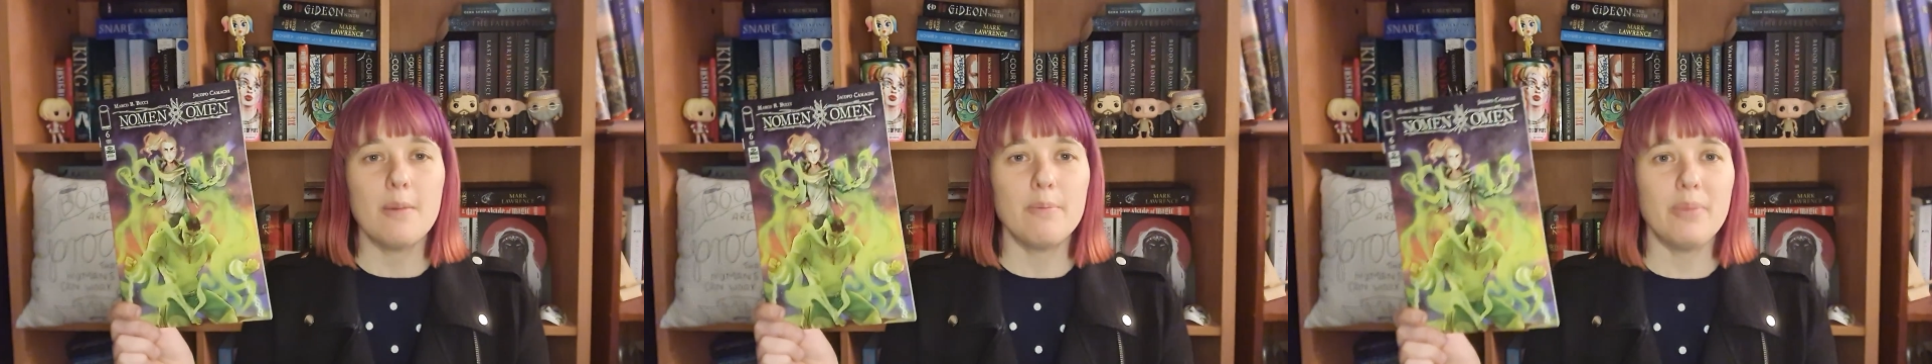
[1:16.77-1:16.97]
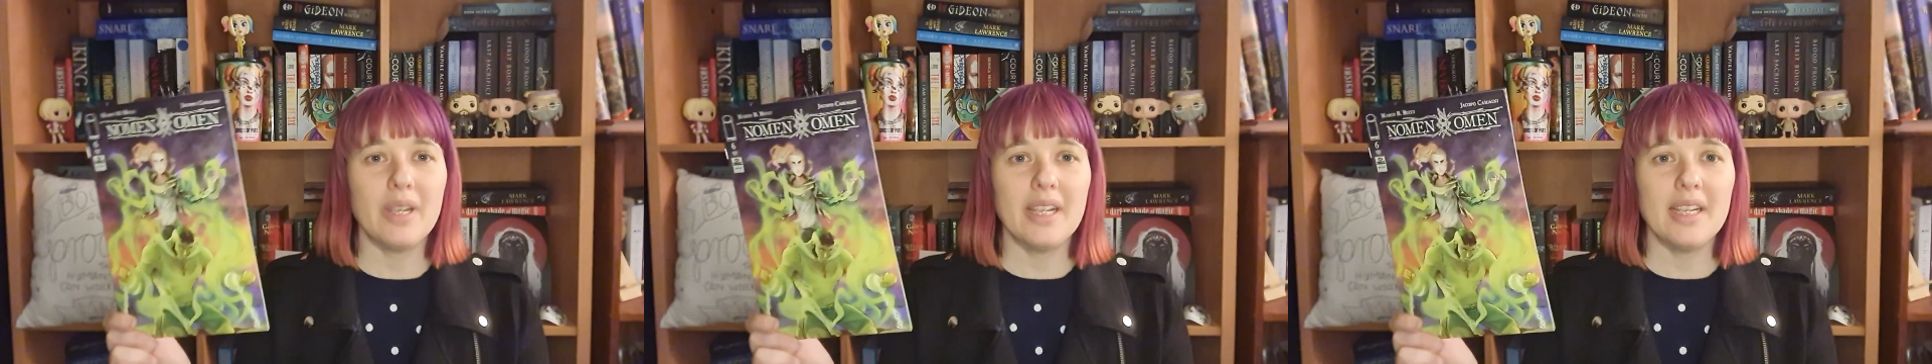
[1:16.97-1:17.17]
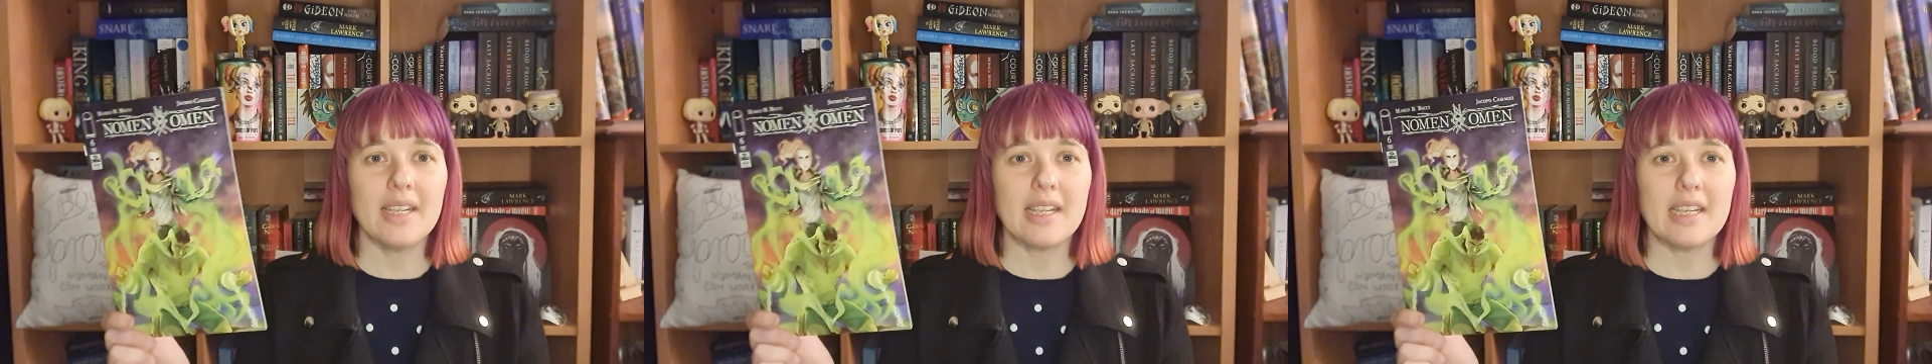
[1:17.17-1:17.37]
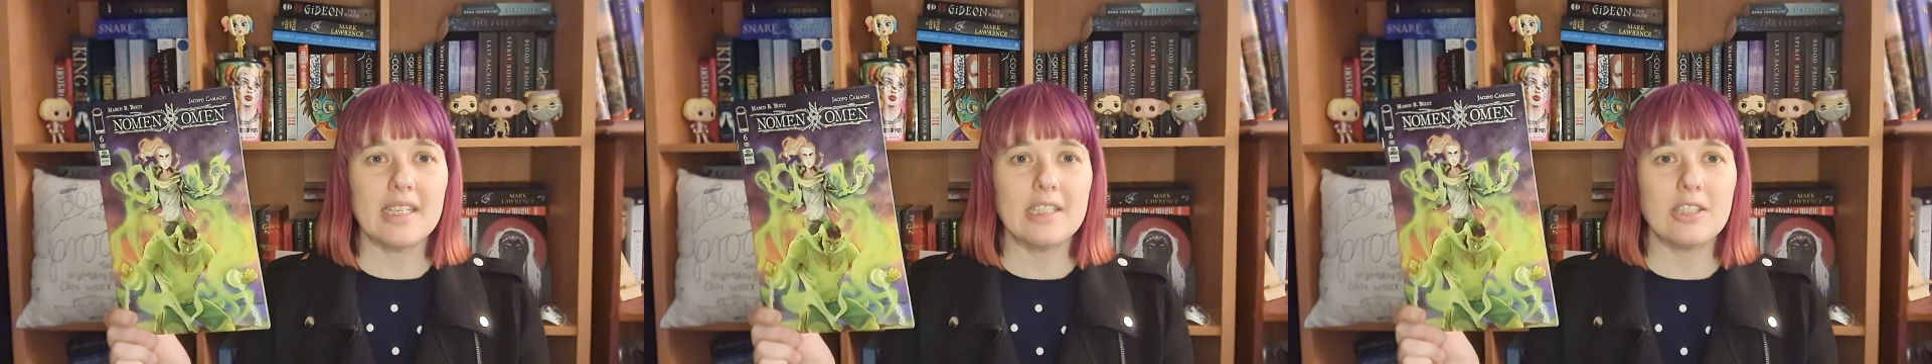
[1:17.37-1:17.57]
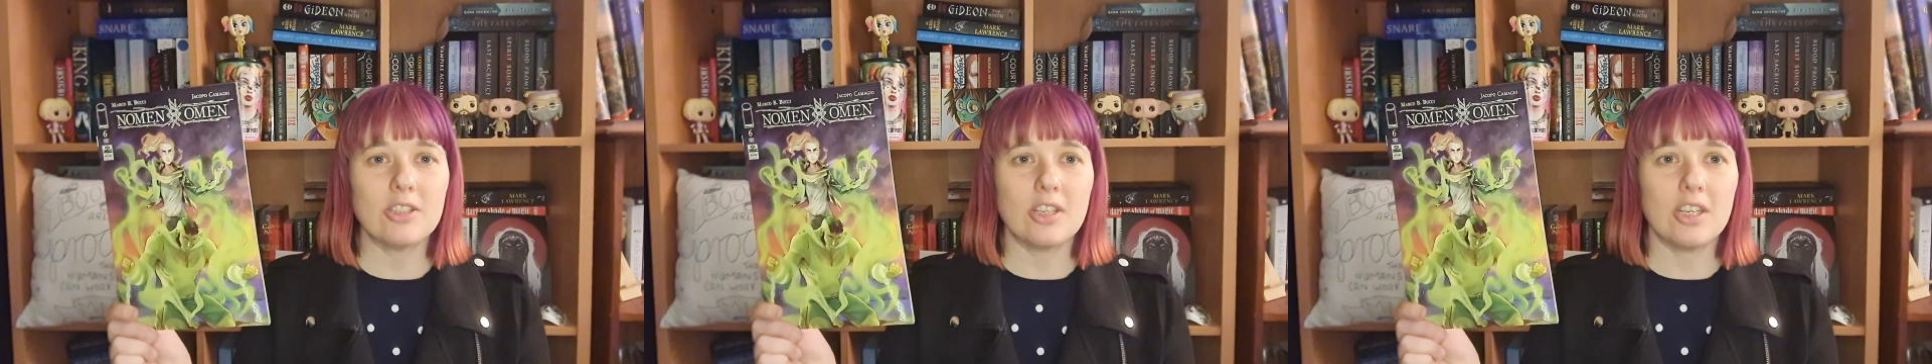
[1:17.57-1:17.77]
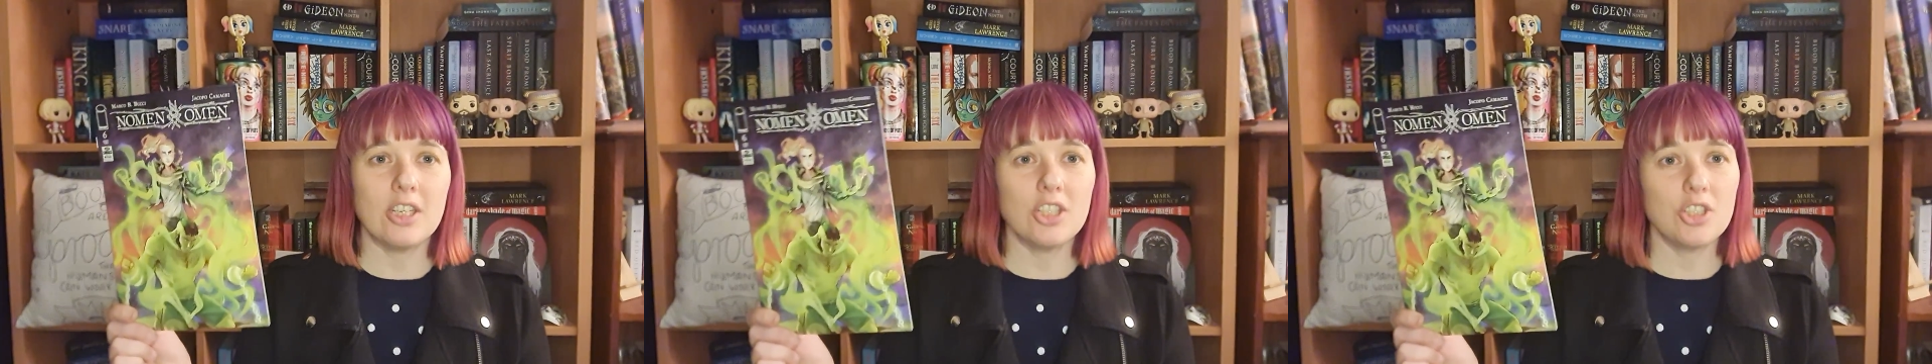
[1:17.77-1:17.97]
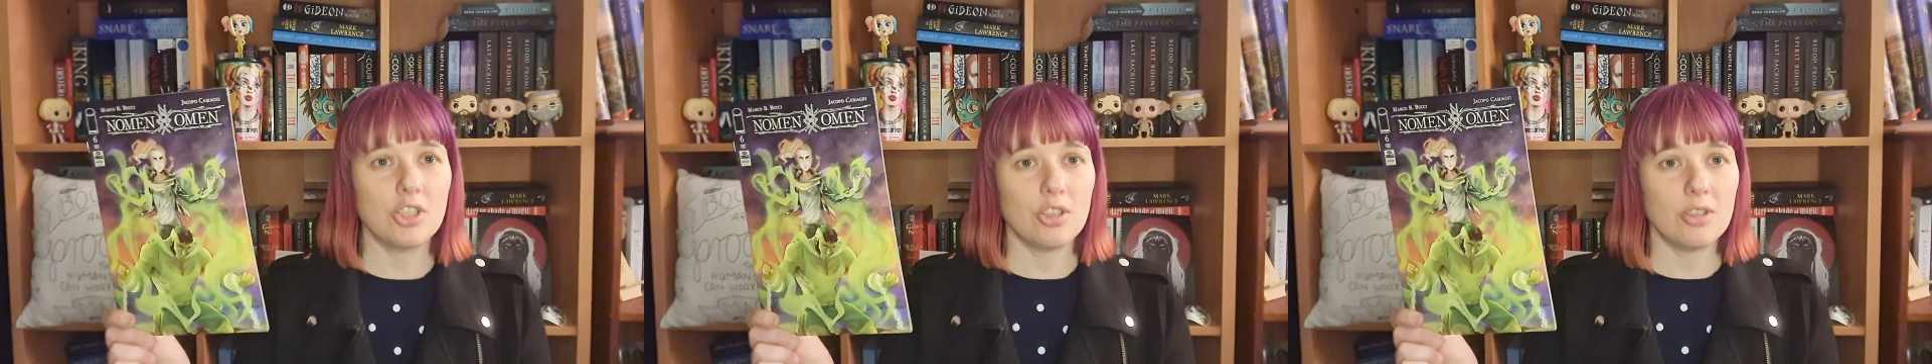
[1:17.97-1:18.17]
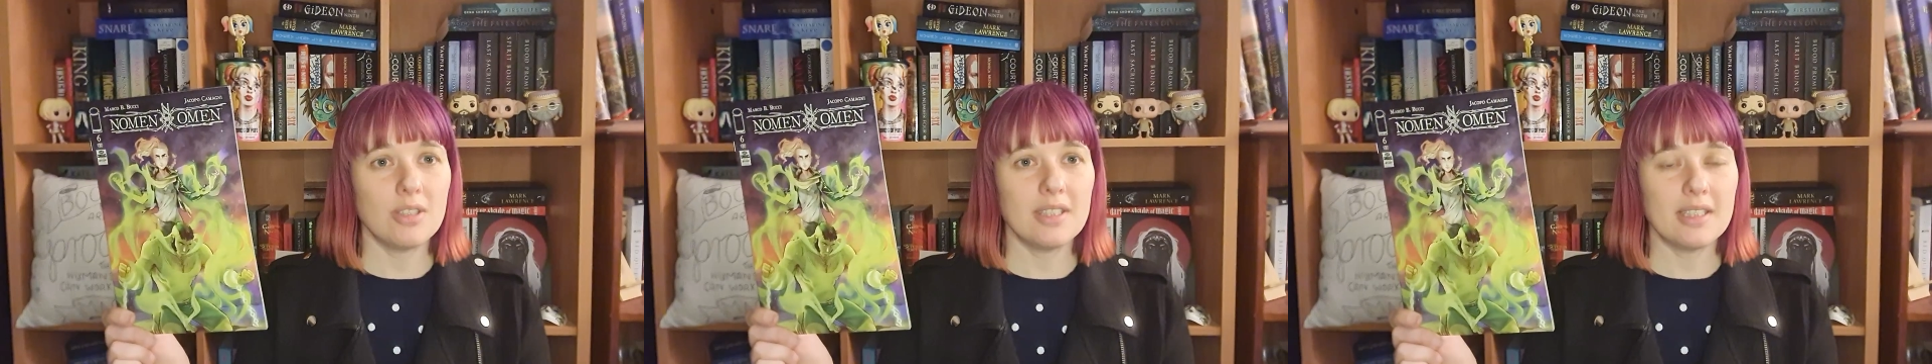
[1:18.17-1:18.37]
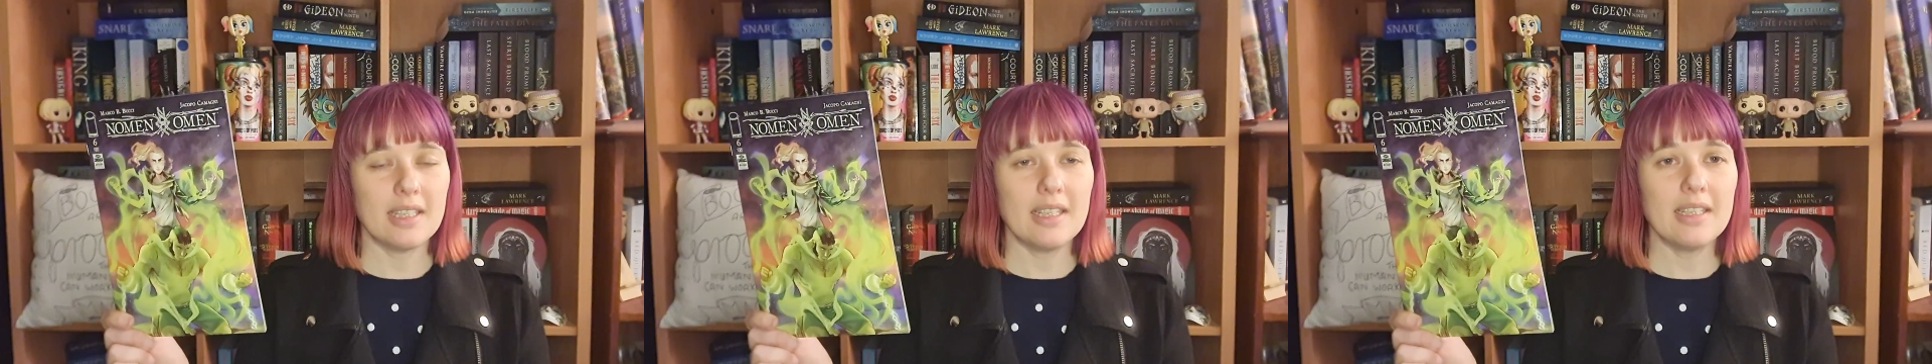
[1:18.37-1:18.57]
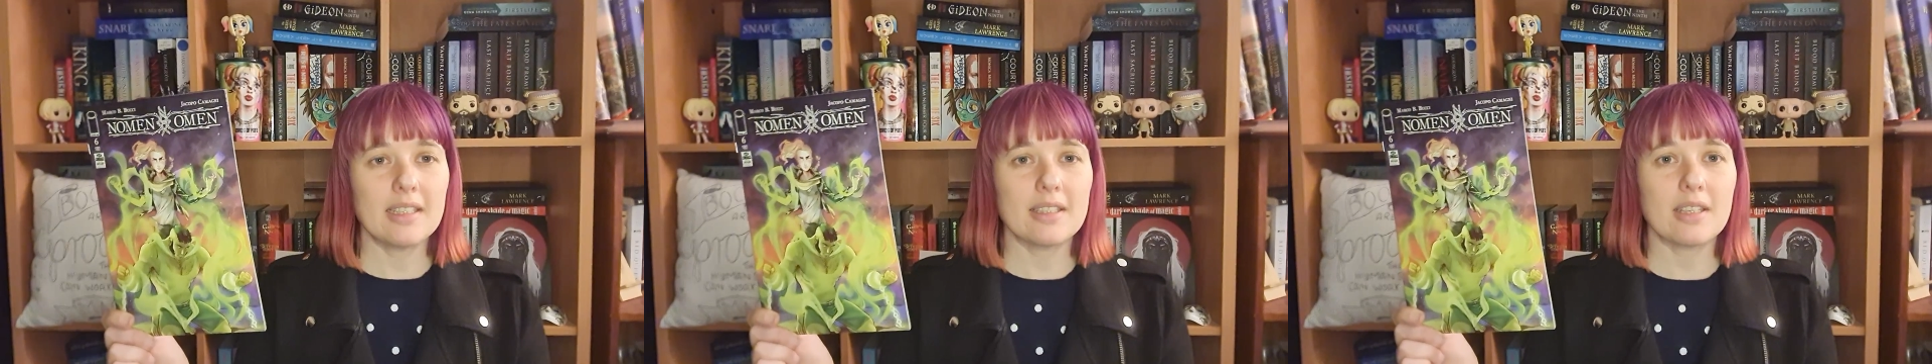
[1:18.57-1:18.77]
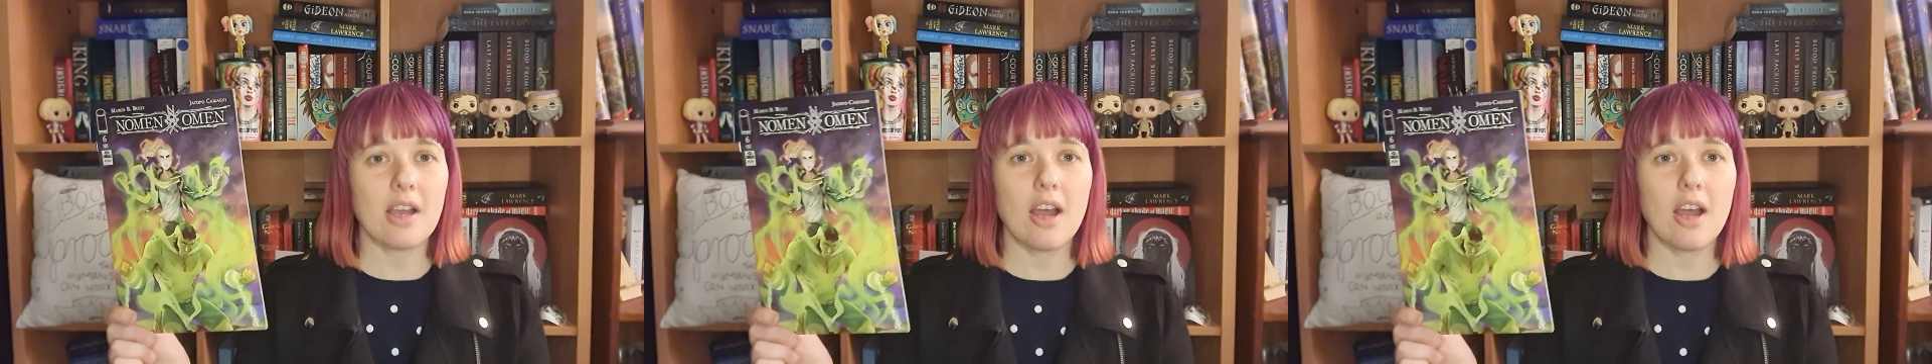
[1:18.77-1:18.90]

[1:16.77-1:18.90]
Being issue 6,